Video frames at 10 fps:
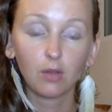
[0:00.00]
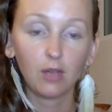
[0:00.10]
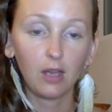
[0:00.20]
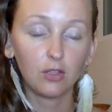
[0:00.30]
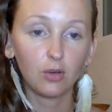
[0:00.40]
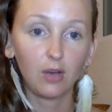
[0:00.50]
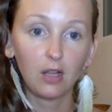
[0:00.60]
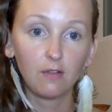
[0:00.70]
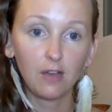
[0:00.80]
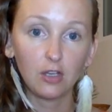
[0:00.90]
Okay, so
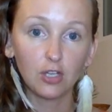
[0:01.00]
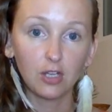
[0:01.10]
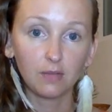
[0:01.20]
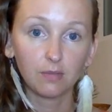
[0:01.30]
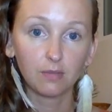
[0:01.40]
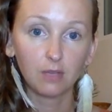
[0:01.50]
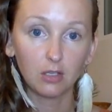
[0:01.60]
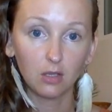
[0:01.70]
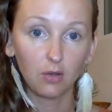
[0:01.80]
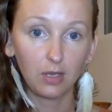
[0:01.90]
elevation,
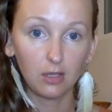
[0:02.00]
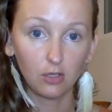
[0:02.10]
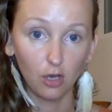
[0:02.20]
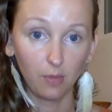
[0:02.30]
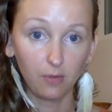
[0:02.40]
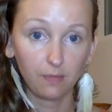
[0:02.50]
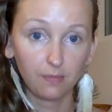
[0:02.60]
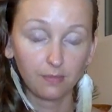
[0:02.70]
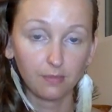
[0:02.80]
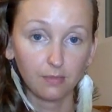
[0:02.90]
it's lonely at the top.
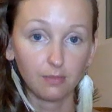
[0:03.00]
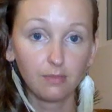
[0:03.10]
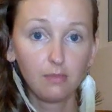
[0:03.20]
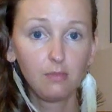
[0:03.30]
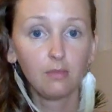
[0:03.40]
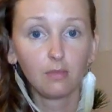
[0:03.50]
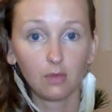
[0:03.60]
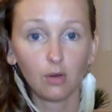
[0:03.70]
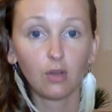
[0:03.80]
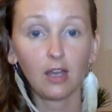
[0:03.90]

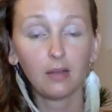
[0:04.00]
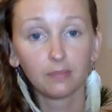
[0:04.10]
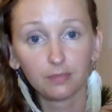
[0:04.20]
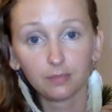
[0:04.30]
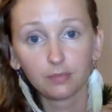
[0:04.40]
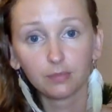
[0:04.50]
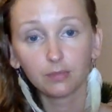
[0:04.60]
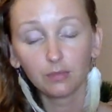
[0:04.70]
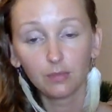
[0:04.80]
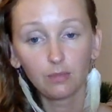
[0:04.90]
Okay,
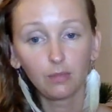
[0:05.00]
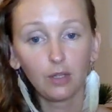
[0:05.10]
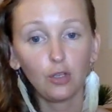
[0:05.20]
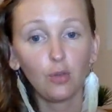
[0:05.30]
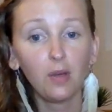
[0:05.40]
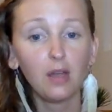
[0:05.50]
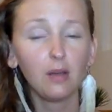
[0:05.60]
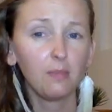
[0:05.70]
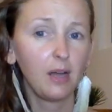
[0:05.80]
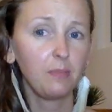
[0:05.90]
you
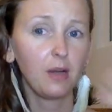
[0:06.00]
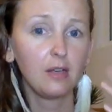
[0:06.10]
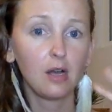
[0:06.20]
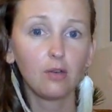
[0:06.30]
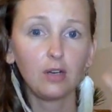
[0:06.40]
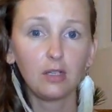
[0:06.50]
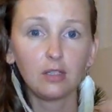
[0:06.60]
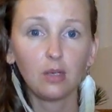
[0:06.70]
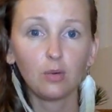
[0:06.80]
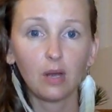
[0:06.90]
might by now already
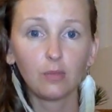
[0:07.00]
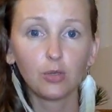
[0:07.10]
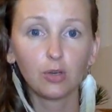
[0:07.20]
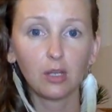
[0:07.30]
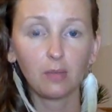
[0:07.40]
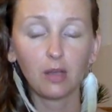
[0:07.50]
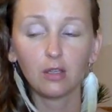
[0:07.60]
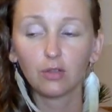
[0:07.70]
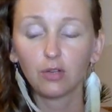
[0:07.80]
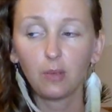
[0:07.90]
see what I'm talking about.
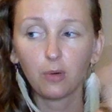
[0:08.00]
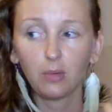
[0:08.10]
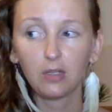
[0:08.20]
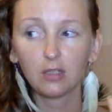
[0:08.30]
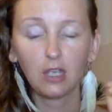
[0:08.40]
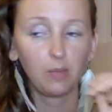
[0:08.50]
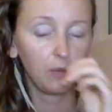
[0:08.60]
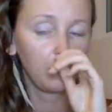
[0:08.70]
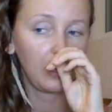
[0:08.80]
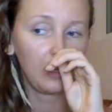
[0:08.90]
There's already probably a scheme in
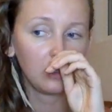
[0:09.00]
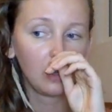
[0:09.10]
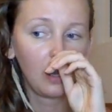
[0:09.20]
place.